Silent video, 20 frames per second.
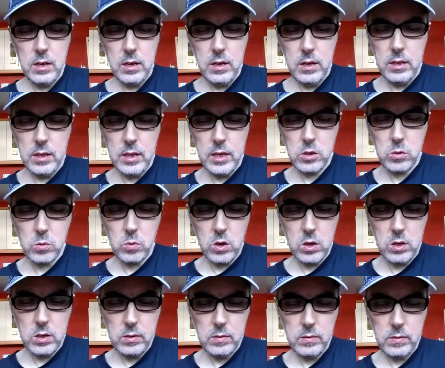and this
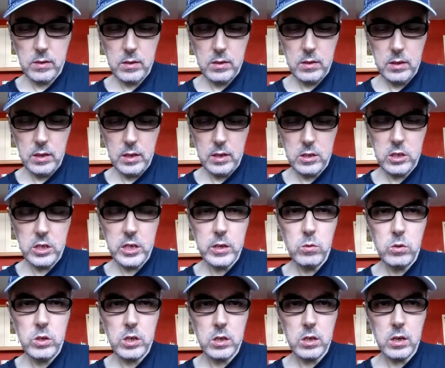one is
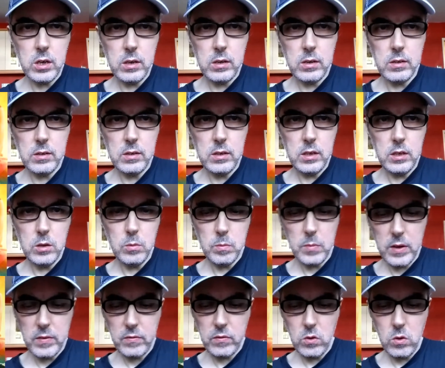U-Turn at
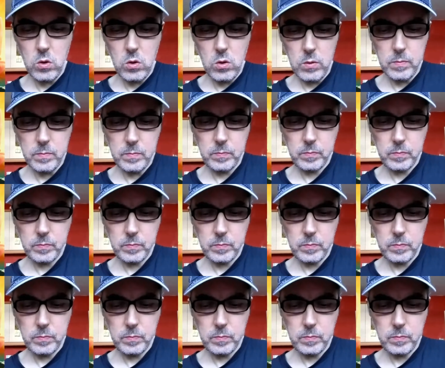number 4.